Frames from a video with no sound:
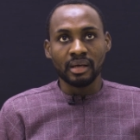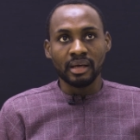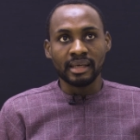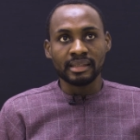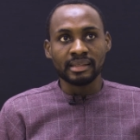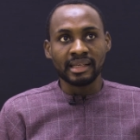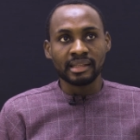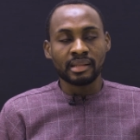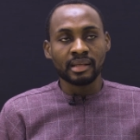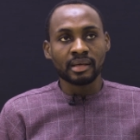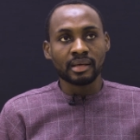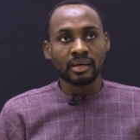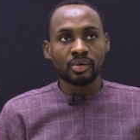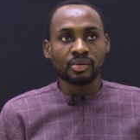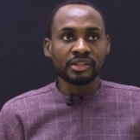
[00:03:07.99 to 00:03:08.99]
And I
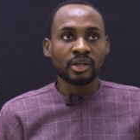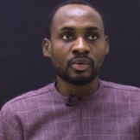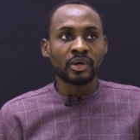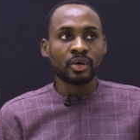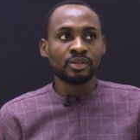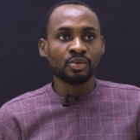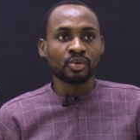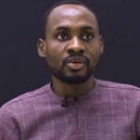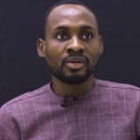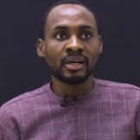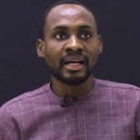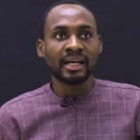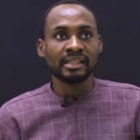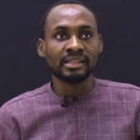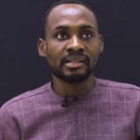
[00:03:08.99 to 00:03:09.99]
think unjewa
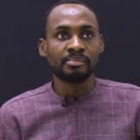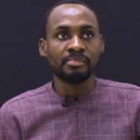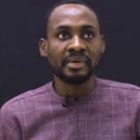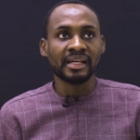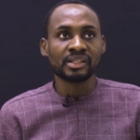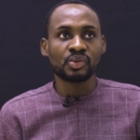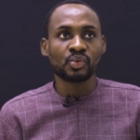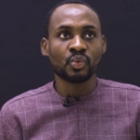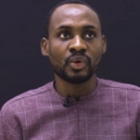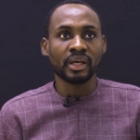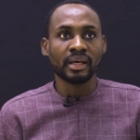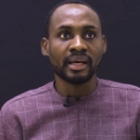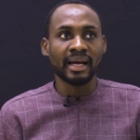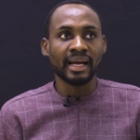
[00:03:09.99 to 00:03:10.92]
Nukula is the best way